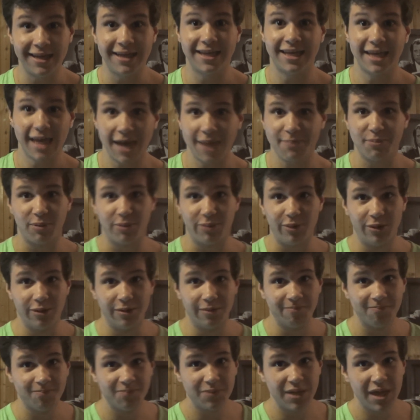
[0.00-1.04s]

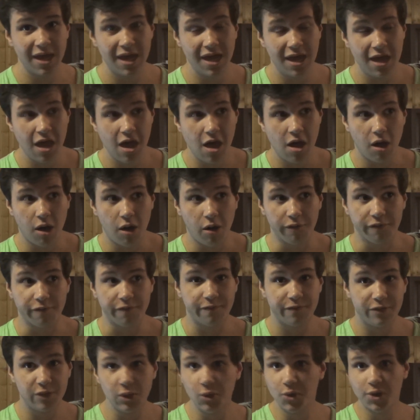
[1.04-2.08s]
incapable
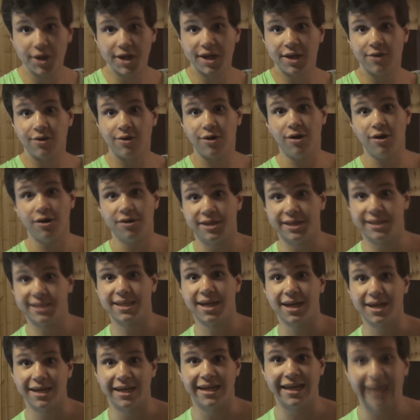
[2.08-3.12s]
of doing or
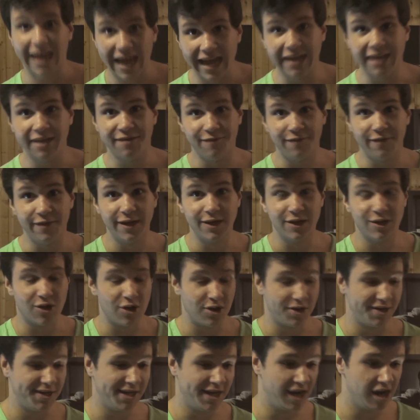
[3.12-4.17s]
deciding anything
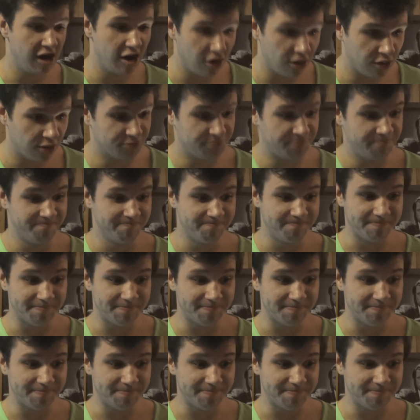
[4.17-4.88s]
on their own.